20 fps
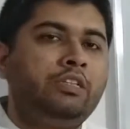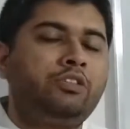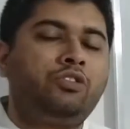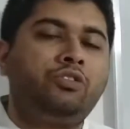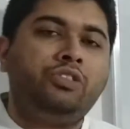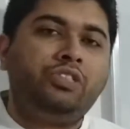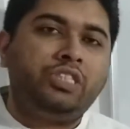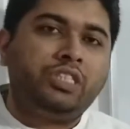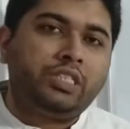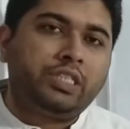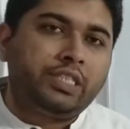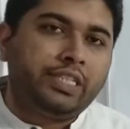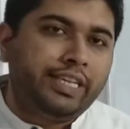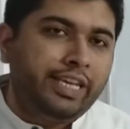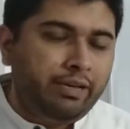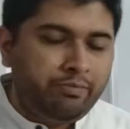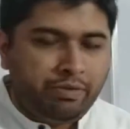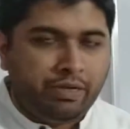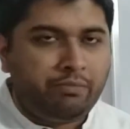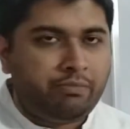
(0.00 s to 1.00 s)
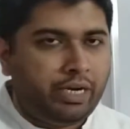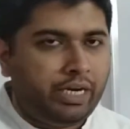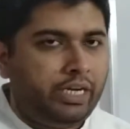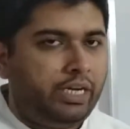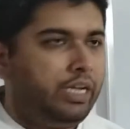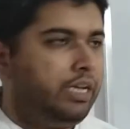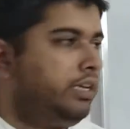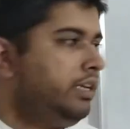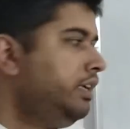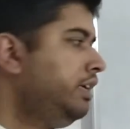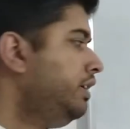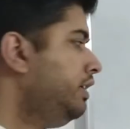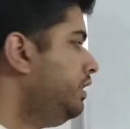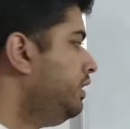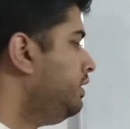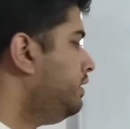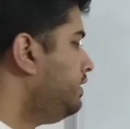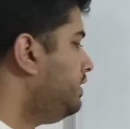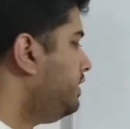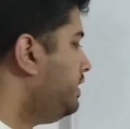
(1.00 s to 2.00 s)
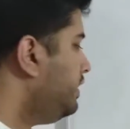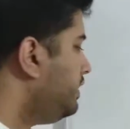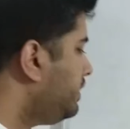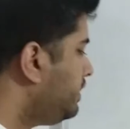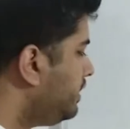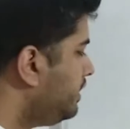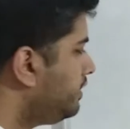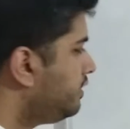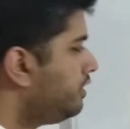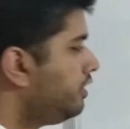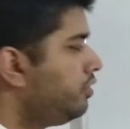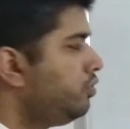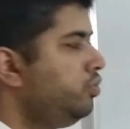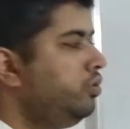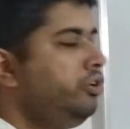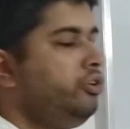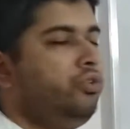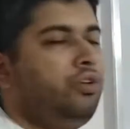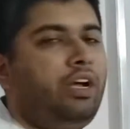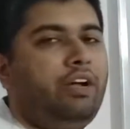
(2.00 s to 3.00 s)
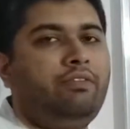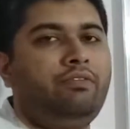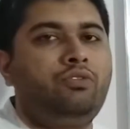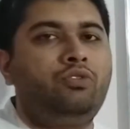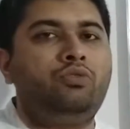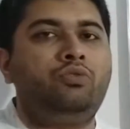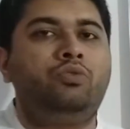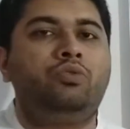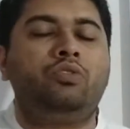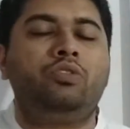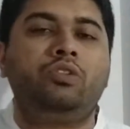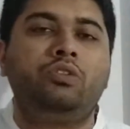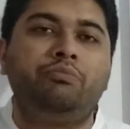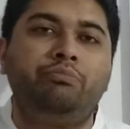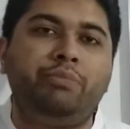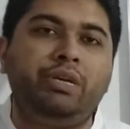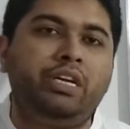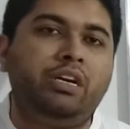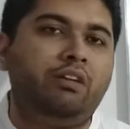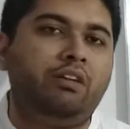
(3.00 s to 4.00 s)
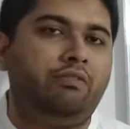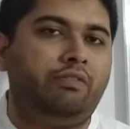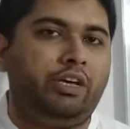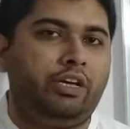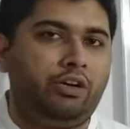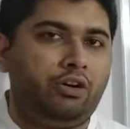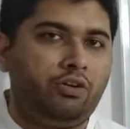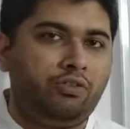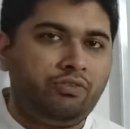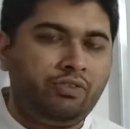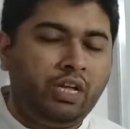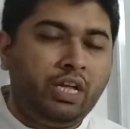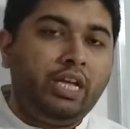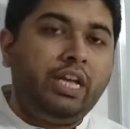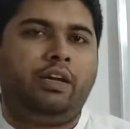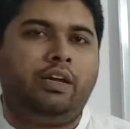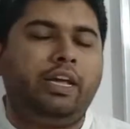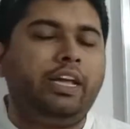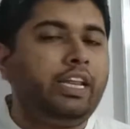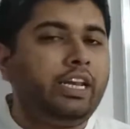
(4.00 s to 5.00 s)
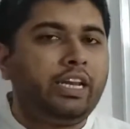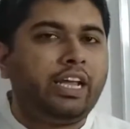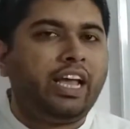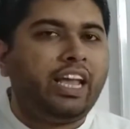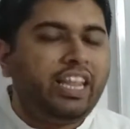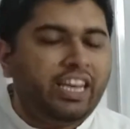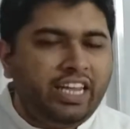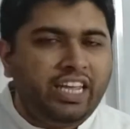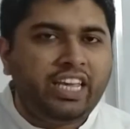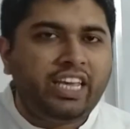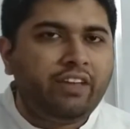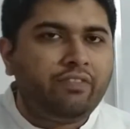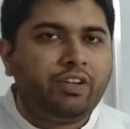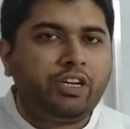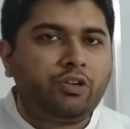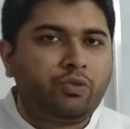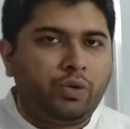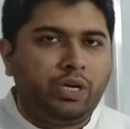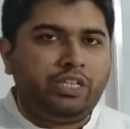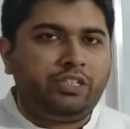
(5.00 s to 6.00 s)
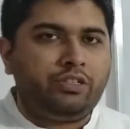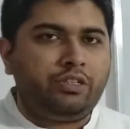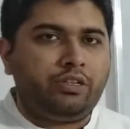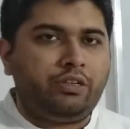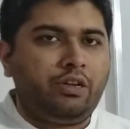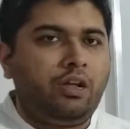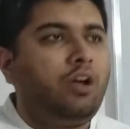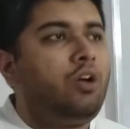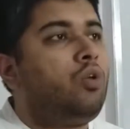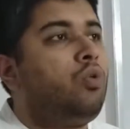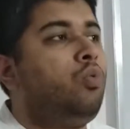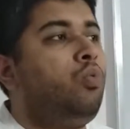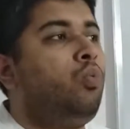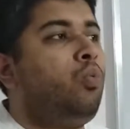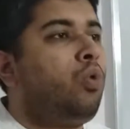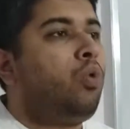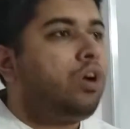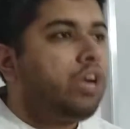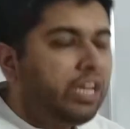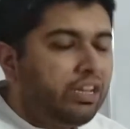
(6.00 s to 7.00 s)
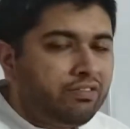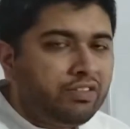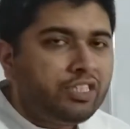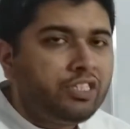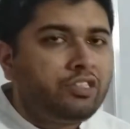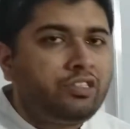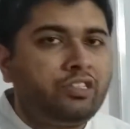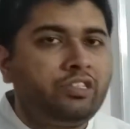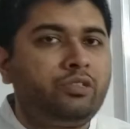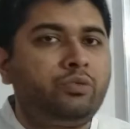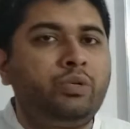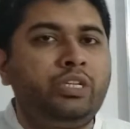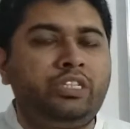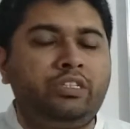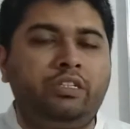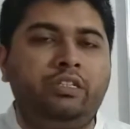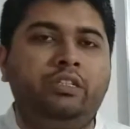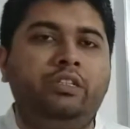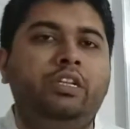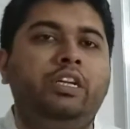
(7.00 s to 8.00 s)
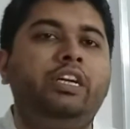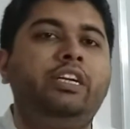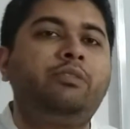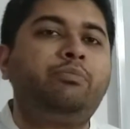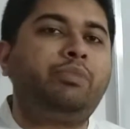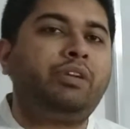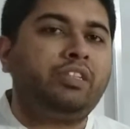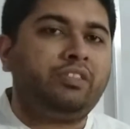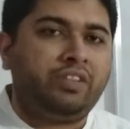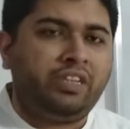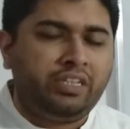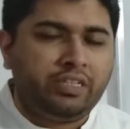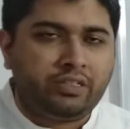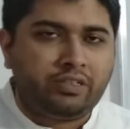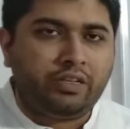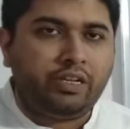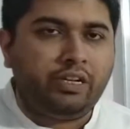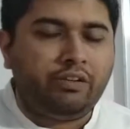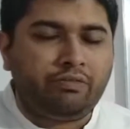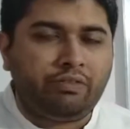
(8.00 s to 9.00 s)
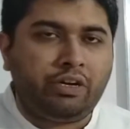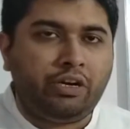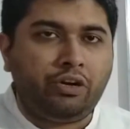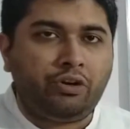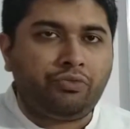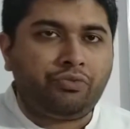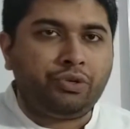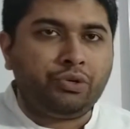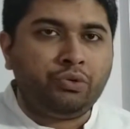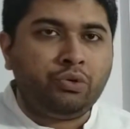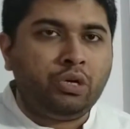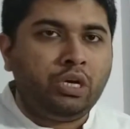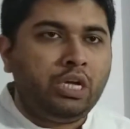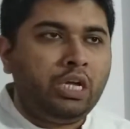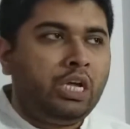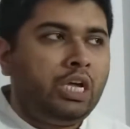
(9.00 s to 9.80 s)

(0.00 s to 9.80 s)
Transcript: So just keep in mind, this is the rule you have to be aware of. In any given question, whatever the situation it presents in front of you,